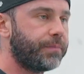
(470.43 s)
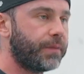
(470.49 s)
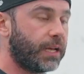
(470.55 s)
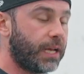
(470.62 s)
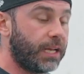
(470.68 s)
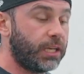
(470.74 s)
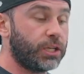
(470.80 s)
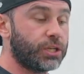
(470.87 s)

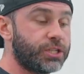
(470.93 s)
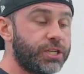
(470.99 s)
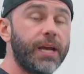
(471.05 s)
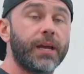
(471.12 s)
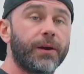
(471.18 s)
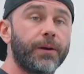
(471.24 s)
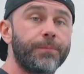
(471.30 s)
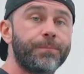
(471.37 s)
in your
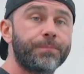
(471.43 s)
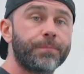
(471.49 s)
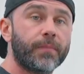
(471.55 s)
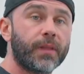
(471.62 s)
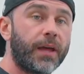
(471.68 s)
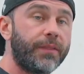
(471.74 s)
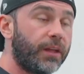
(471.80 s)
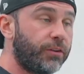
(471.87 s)
shaker.
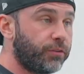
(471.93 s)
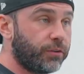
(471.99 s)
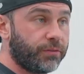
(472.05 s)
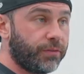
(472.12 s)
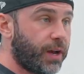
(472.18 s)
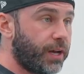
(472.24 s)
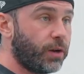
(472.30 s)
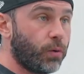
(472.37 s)
And then just
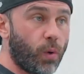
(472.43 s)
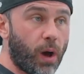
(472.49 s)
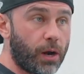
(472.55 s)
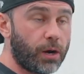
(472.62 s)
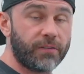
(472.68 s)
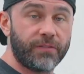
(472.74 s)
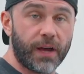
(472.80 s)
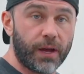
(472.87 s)
find a
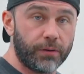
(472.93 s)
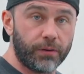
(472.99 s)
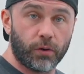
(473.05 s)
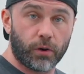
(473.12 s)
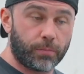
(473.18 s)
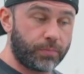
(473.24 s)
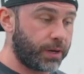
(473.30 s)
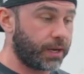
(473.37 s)
water fountain
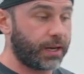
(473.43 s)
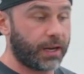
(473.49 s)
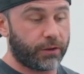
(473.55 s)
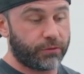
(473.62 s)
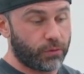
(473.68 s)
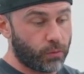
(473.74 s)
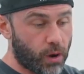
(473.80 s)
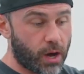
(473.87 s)
or bring an
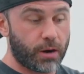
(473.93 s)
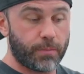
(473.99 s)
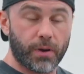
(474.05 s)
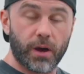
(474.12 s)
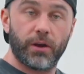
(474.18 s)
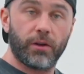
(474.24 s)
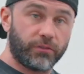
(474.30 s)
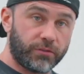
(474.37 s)
extra water
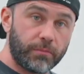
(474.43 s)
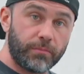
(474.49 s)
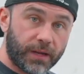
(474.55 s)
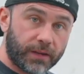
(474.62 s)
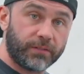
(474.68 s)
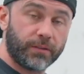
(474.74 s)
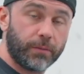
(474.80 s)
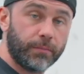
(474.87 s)
bottle to
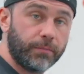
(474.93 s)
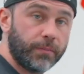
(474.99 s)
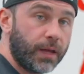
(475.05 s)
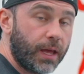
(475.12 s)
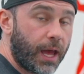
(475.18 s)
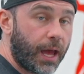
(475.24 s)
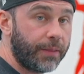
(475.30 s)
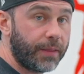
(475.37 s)
mix them,
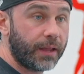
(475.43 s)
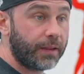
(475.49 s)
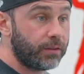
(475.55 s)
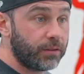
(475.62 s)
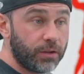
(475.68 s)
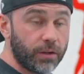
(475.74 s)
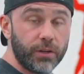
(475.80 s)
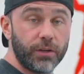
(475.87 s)
and then
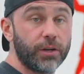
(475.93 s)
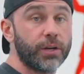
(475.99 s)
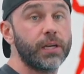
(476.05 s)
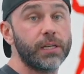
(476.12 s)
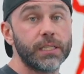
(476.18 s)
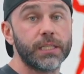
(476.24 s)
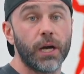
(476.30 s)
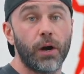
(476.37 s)
you're
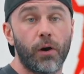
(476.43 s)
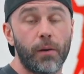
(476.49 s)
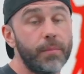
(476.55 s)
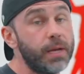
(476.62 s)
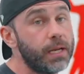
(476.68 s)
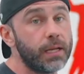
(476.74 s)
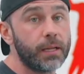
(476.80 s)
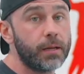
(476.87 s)
good to go
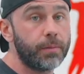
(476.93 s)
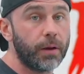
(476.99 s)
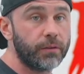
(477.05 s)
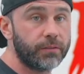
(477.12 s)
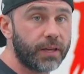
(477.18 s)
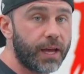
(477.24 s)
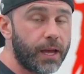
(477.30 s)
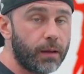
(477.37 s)
immediately
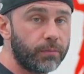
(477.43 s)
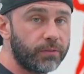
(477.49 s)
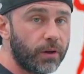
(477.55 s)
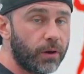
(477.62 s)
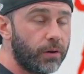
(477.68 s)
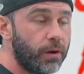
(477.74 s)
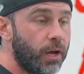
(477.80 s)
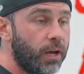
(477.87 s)
post-game.
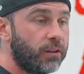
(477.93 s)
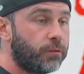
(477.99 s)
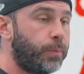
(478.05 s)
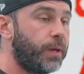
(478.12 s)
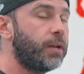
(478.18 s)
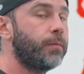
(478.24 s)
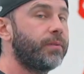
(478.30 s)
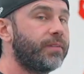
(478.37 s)
So
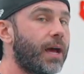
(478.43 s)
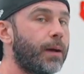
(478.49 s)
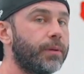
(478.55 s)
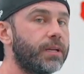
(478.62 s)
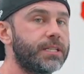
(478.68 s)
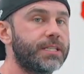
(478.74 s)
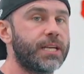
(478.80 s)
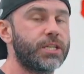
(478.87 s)
speed of
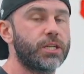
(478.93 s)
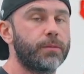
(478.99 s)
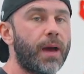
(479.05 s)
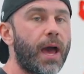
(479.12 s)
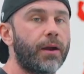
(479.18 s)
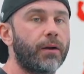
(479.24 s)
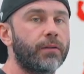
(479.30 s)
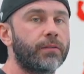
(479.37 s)
metabolization
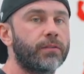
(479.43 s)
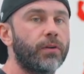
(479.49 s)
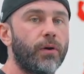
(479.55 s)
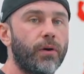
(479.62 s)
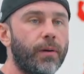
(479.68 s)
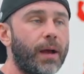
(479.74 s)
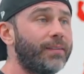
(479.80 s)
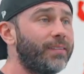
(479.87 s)
matters.
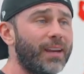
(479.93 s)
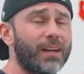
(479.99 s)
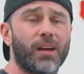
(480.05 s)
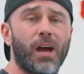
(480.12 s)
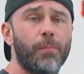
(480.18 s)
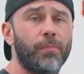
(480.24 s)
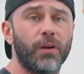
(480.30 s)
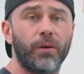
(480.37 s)
So I said a couple